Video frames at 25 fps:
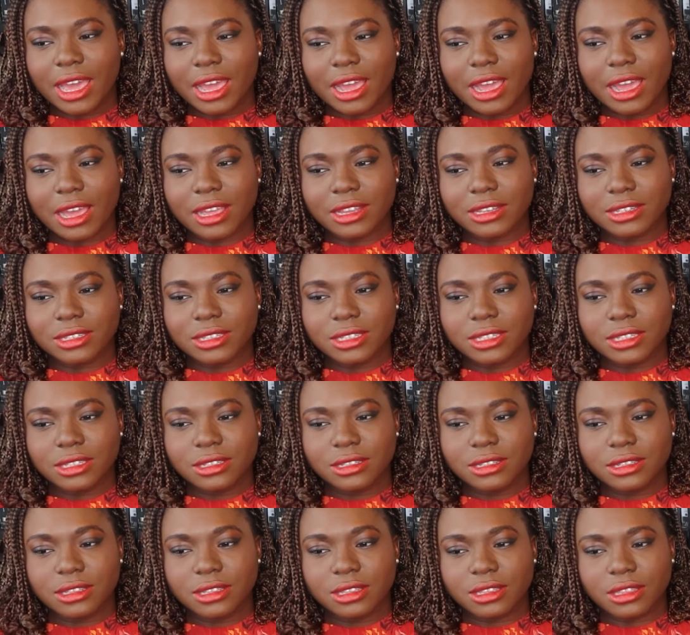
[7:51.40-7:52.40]
And
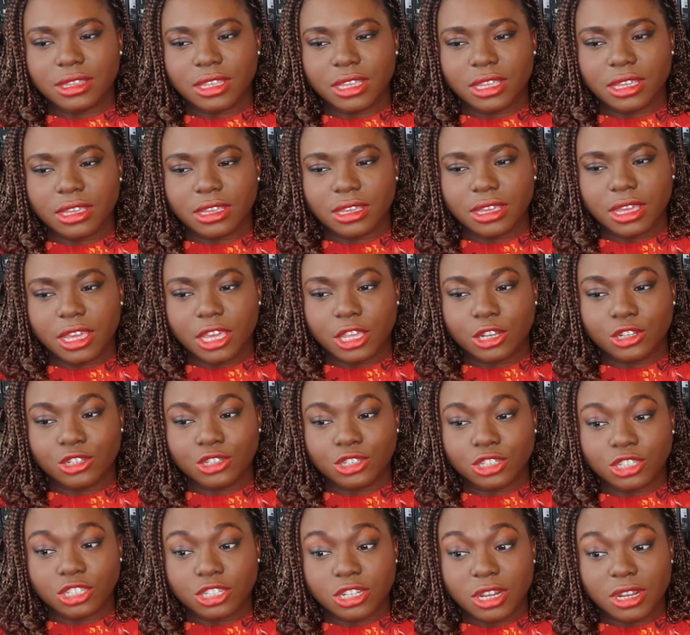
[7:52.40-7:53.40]
the
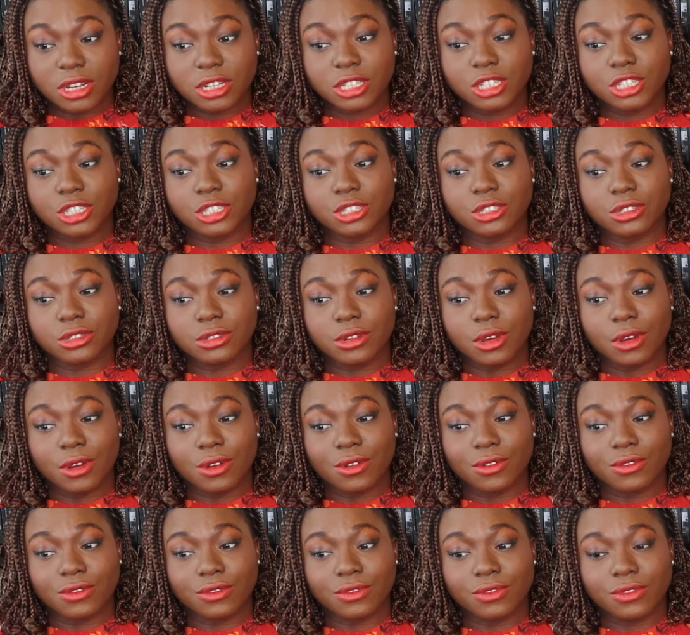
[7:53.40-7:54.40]
introduction
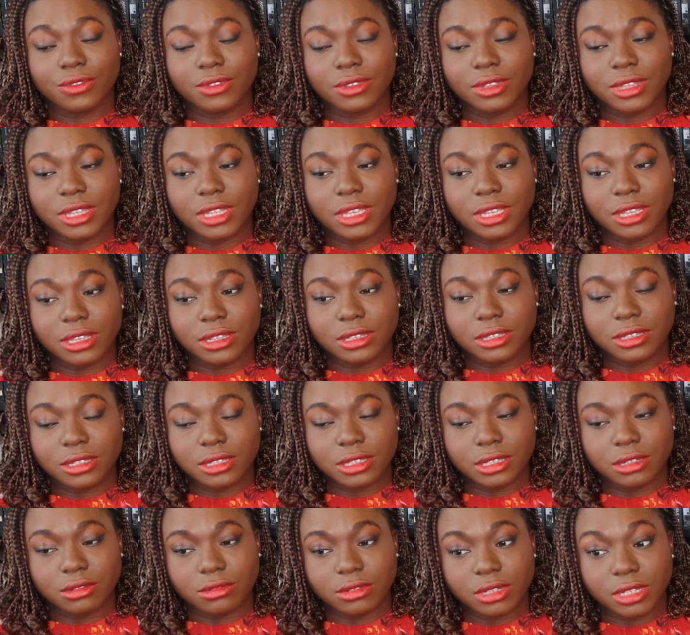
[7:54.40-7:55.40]
of the
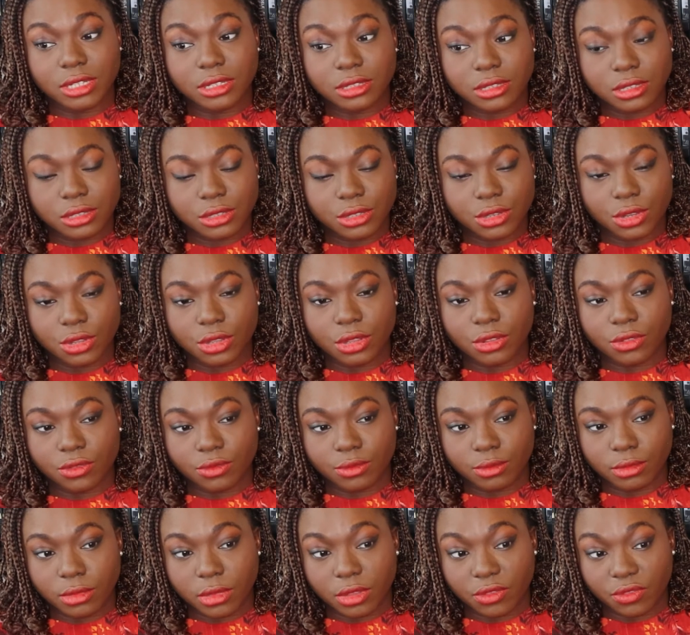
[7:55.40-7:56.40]
series, so
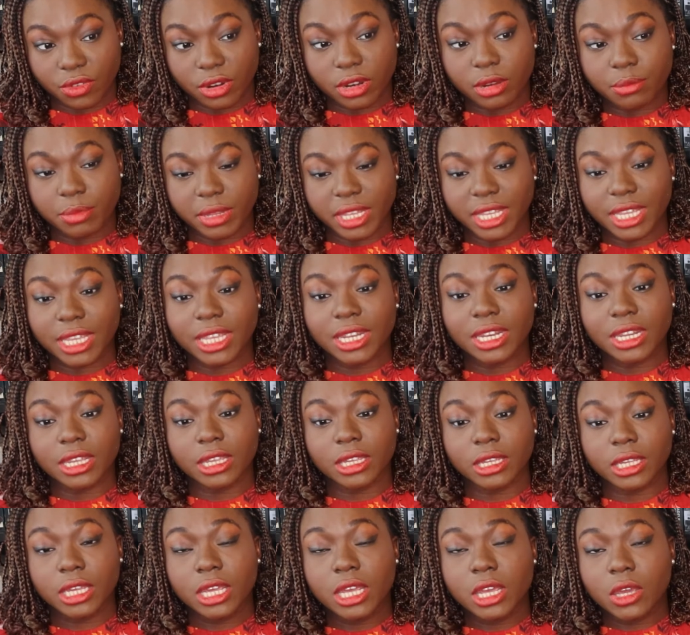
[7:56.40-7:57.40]
the very
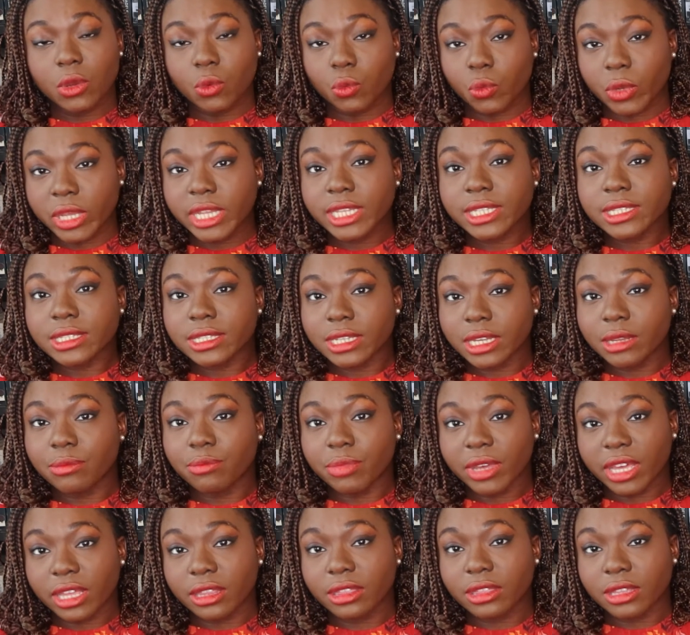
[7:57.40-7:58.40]
beginning, we see
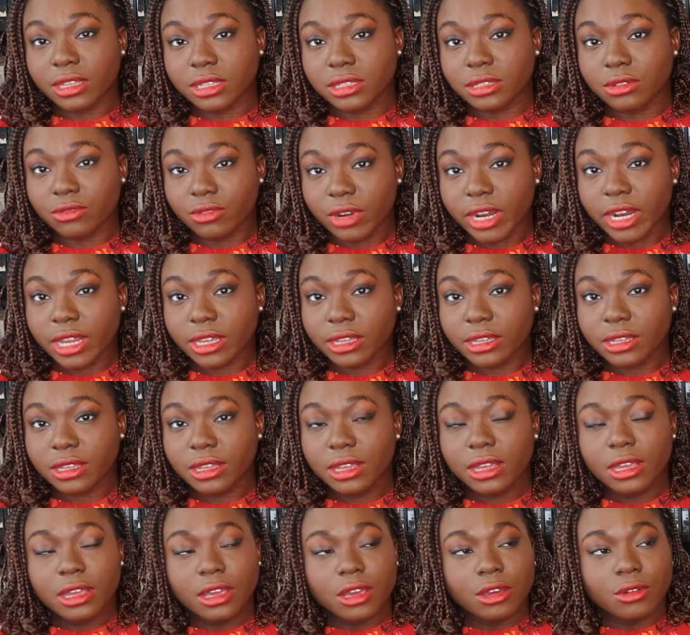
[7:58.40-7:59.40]
Beth as a wreck.
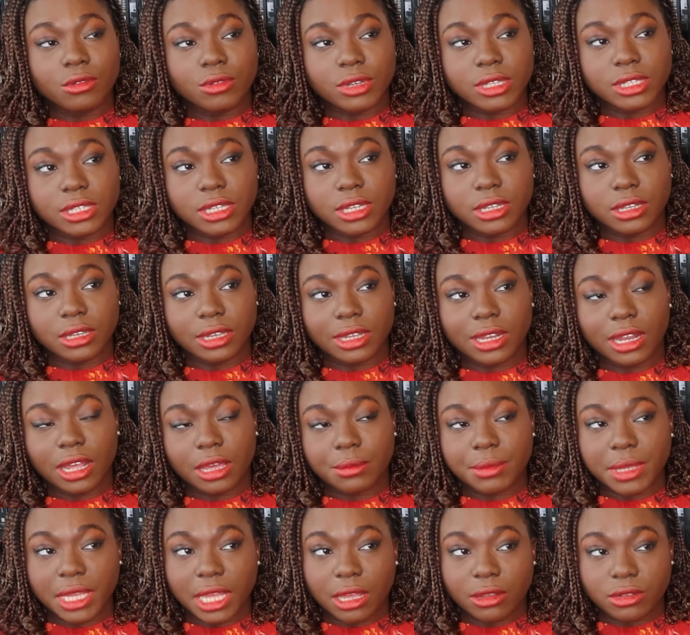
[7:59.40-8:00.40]
We see her
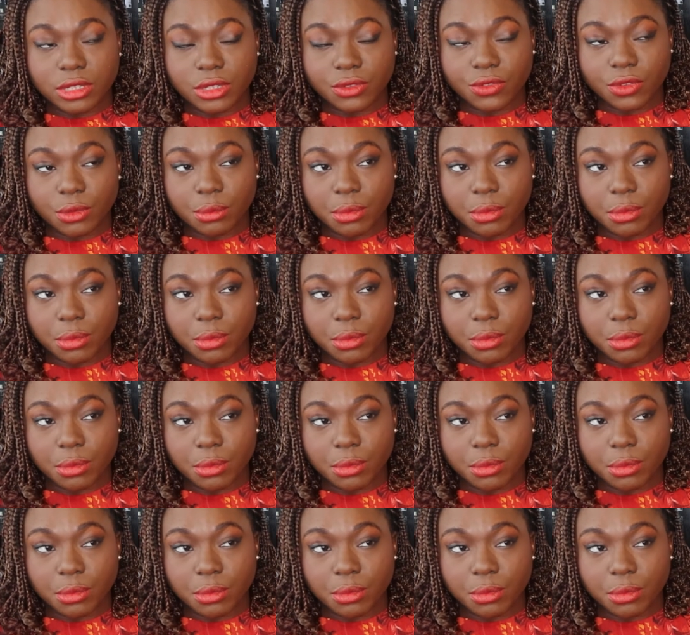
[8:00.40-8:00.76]
climbing out of a